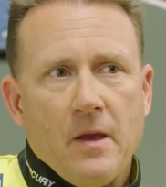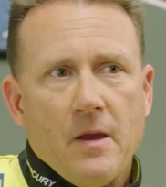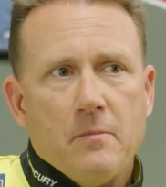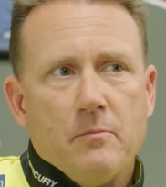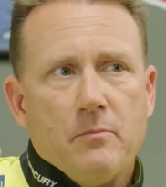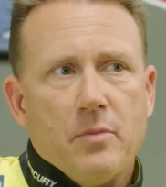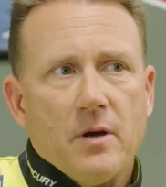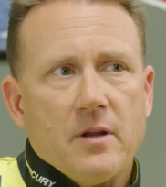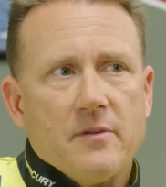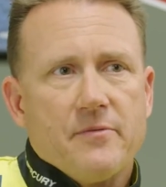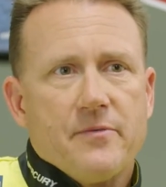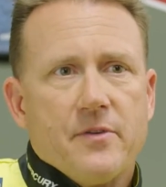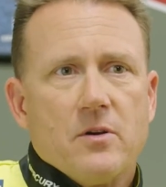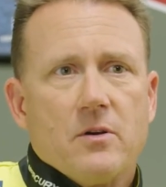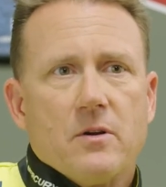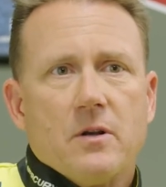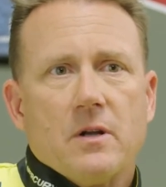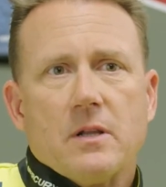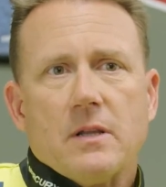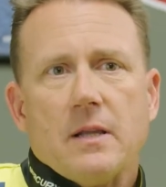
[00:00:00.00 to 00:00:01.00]
But if
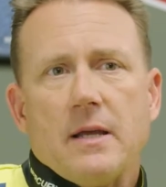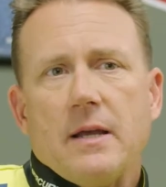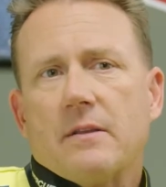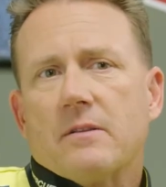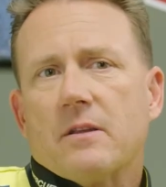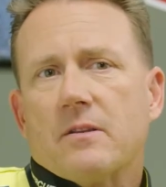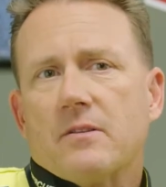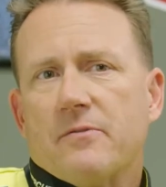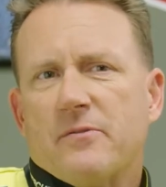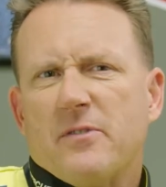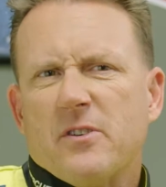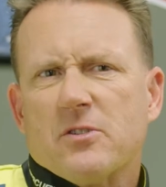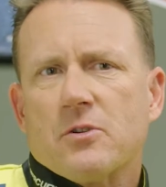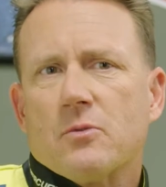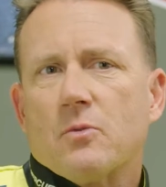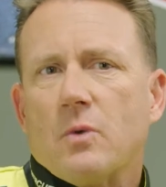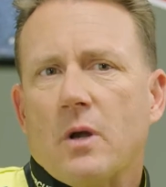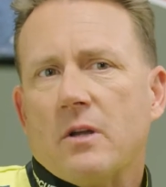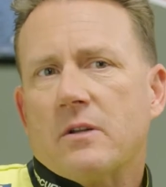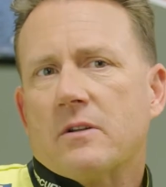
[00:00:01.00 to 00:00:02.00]
you're in a lake that the fish
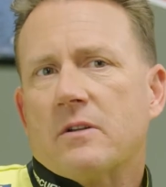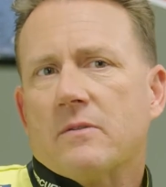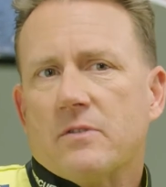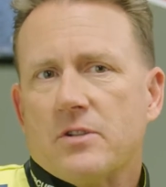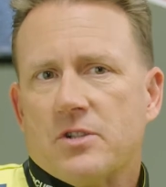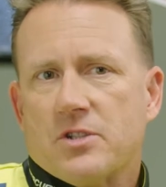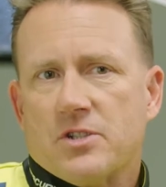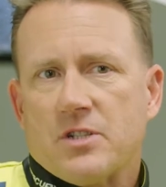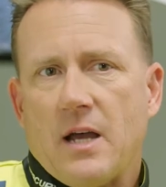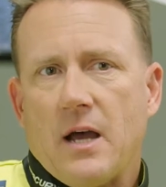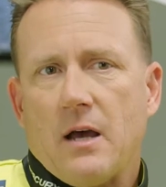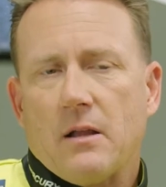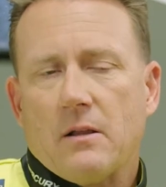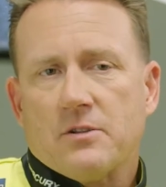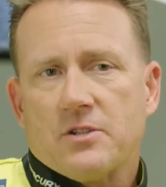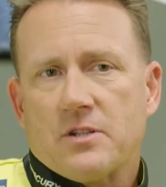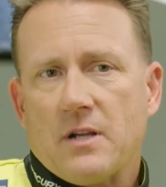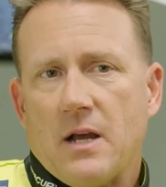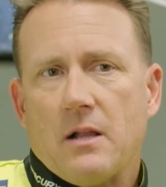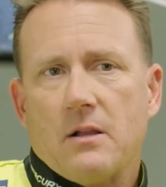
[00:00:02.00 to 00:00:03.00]
are relatively
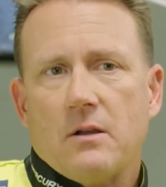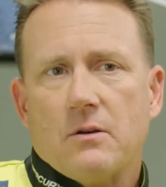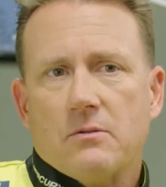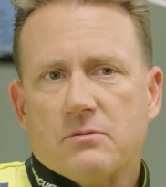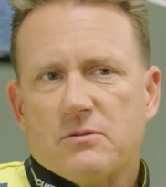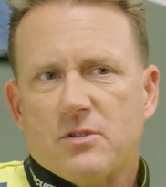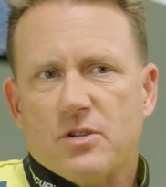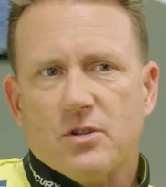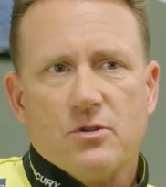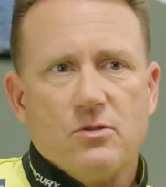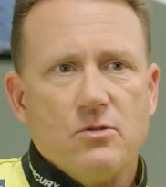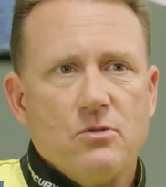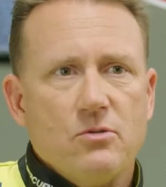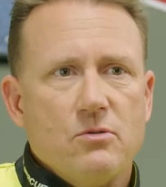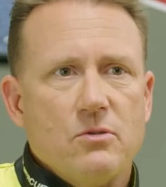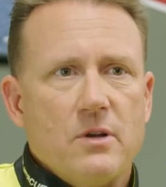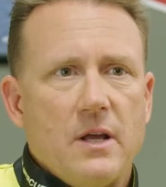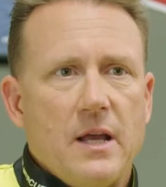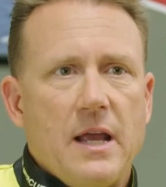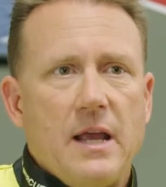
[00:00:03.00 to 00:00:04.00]
shallow,
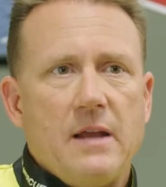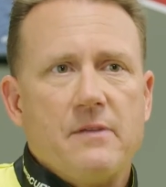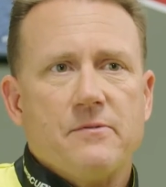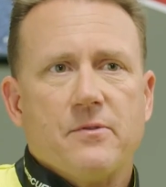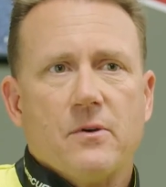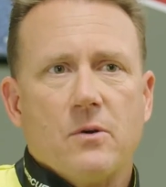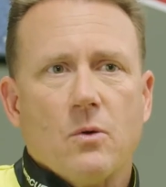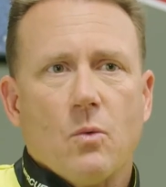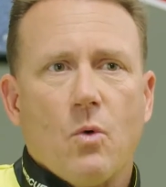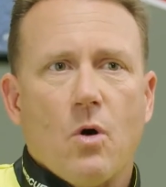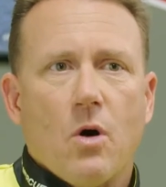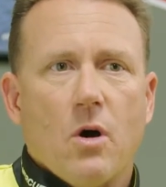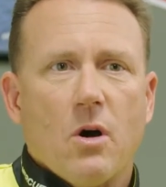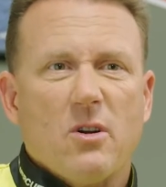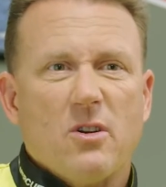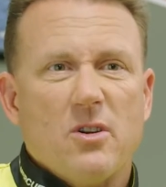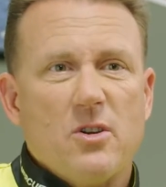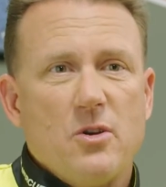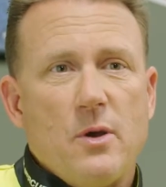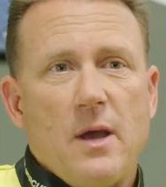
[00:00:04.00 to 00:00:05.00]
2 to 8 foot of
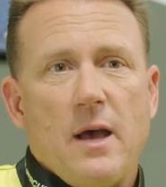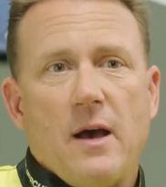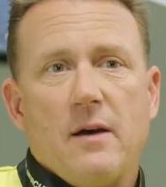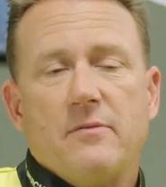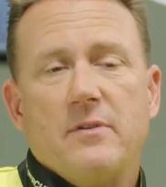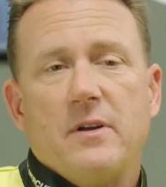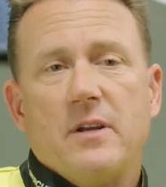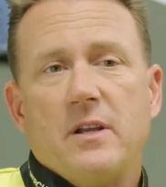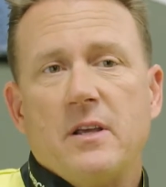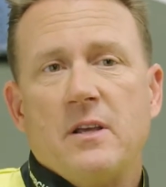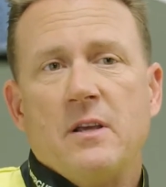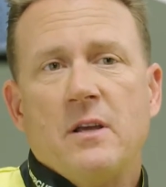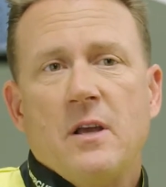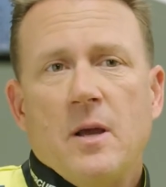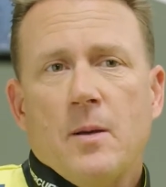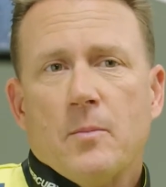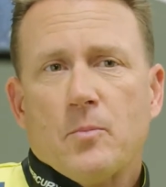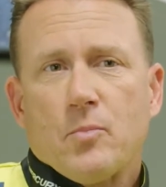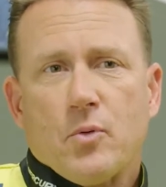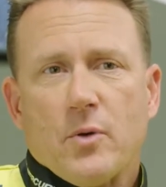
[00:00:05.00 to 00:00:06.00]
water, you have any
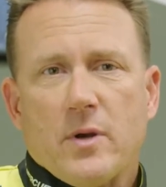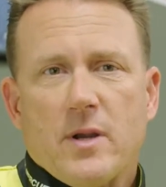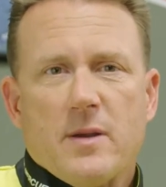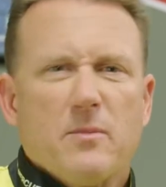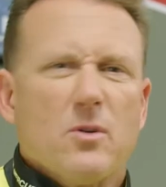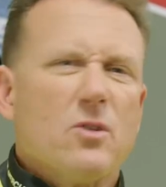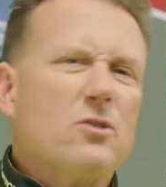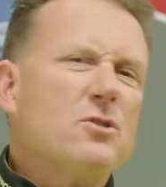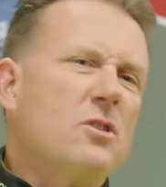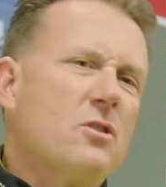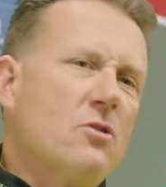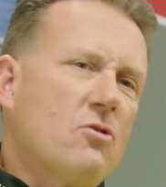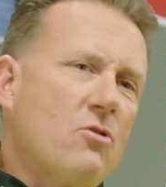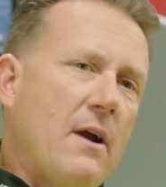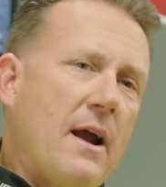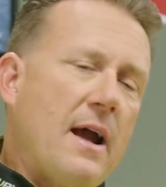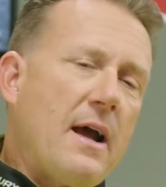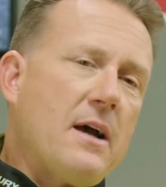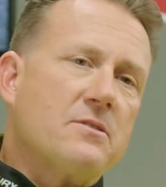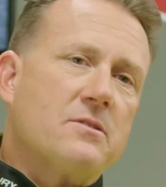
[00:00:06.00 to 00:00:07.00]
pre-emergent
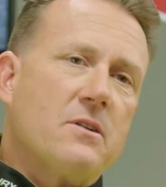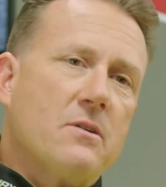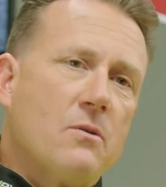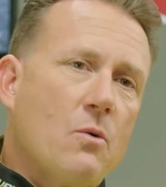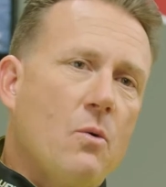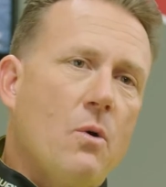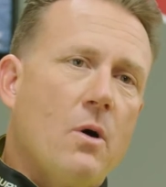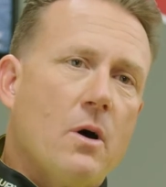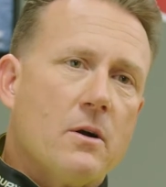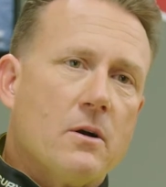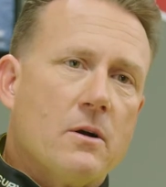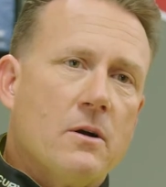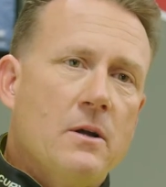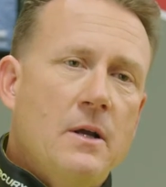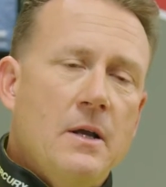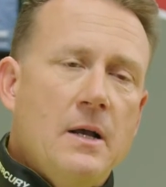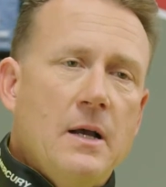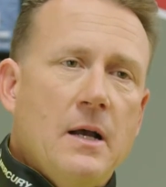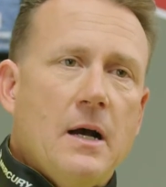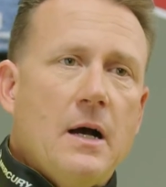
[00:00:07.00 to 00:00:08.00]
grass under the water
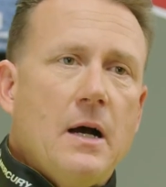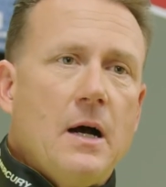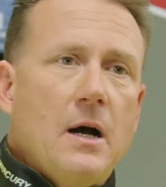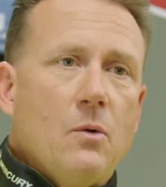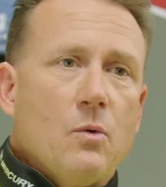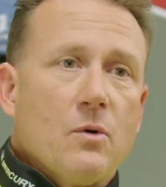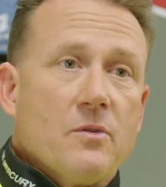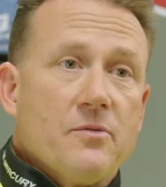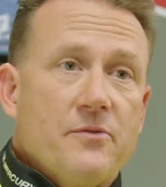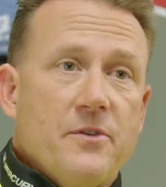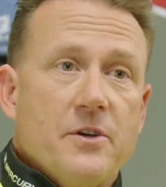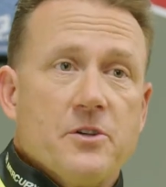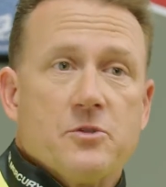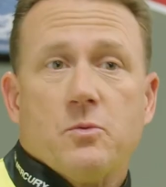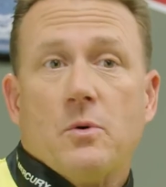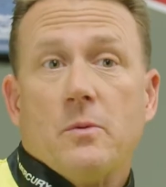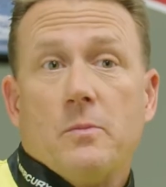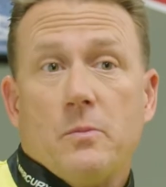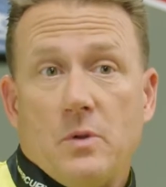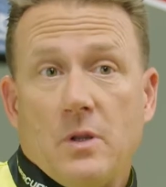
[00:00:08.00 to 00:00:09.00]
where fish
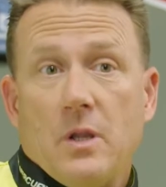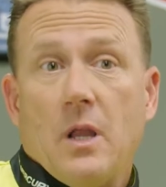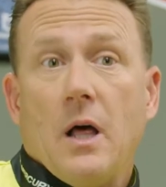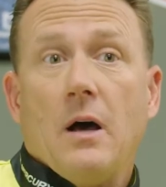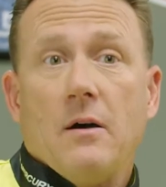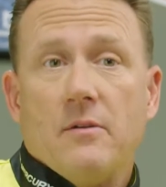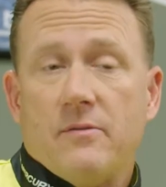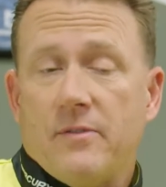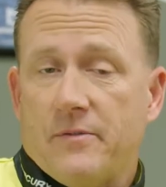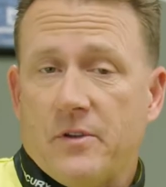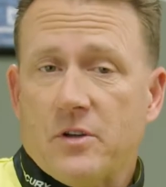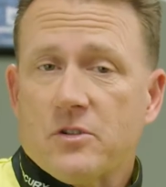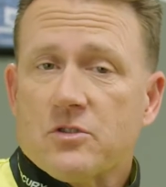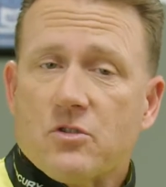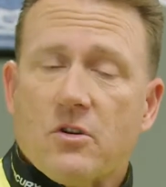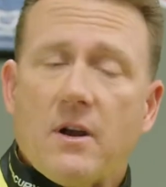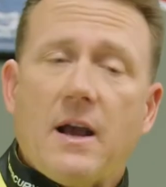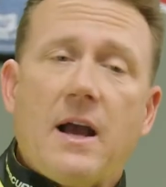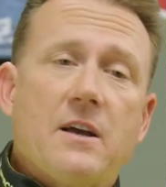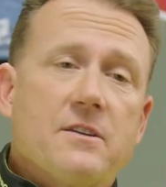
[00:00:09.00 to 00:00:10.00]
will love. If there's
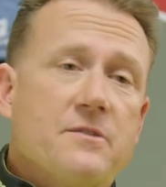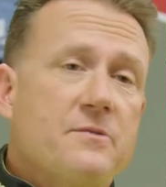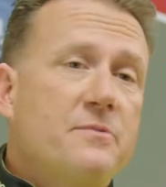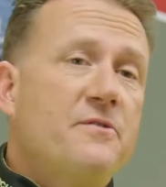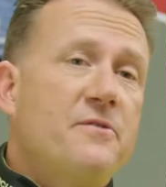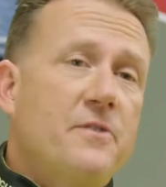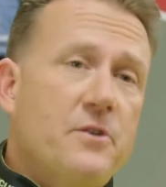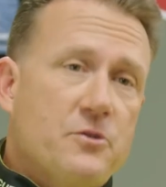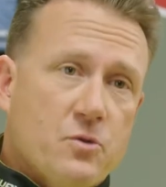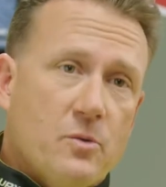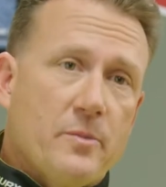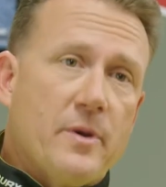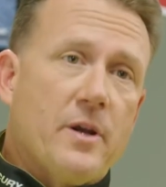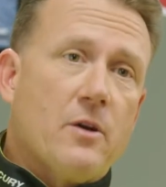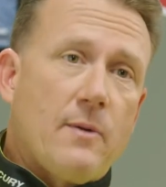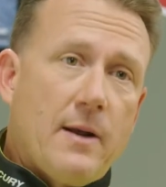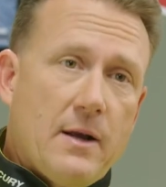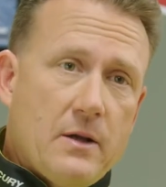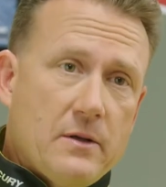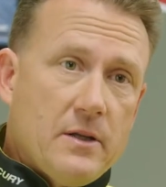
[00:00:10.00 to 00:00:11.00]
grass, fish will be
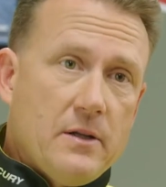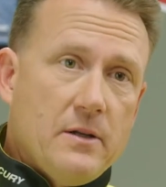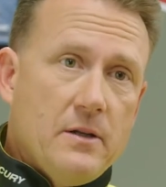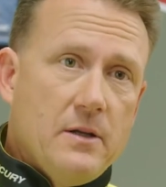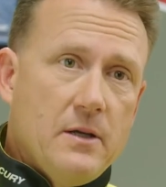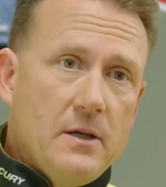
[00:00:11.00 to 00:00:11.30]
around it.